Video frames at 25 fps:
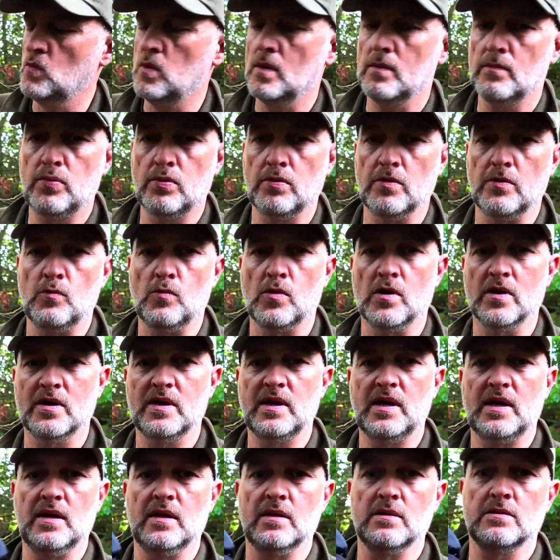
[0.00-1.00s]
1.1
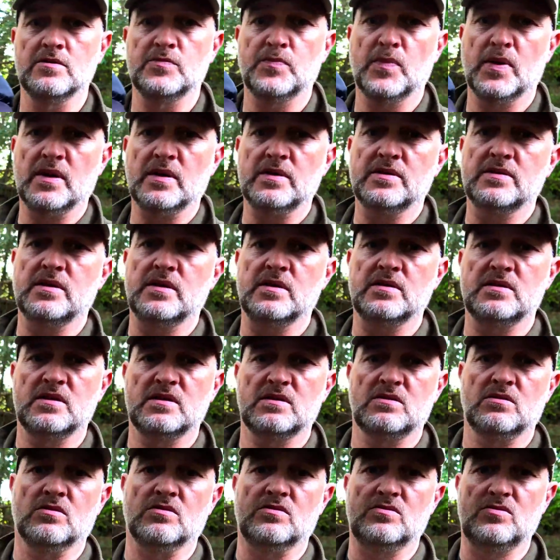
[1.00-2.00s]
kilos. Pack size
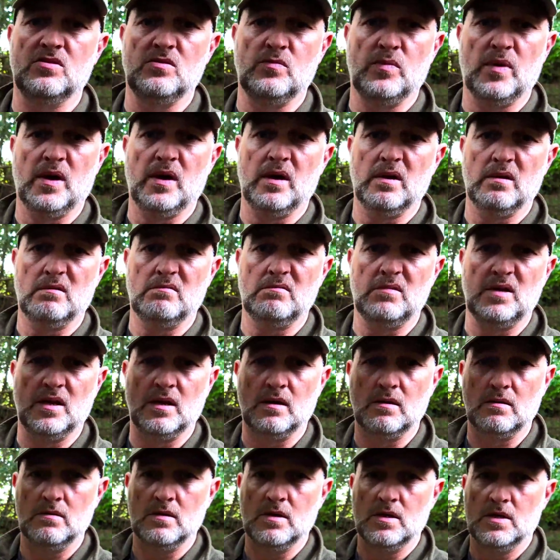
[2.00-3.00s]
is not too bad, you
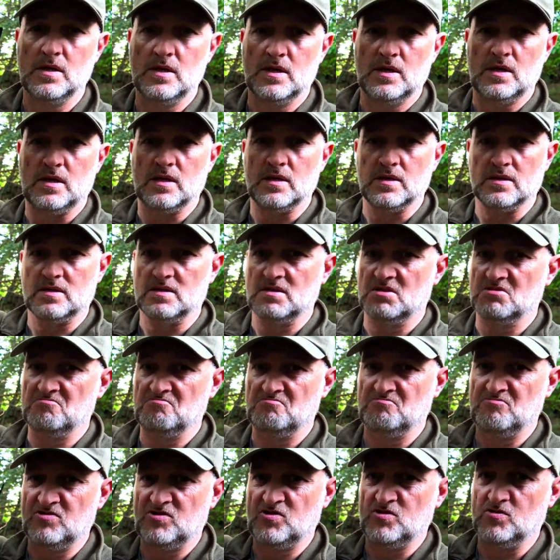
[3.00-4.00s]
know, it's
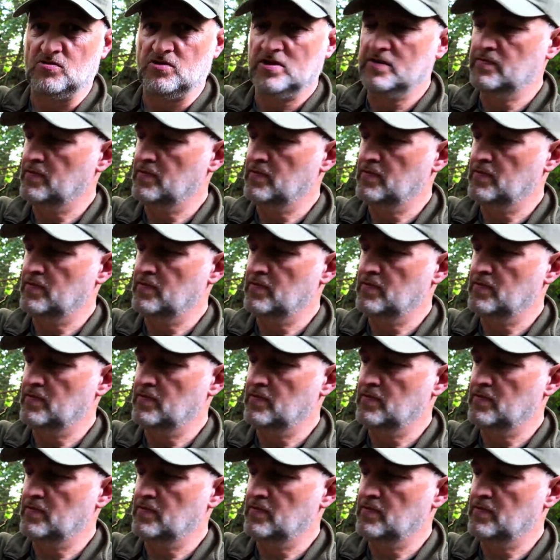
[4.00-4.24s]
shorter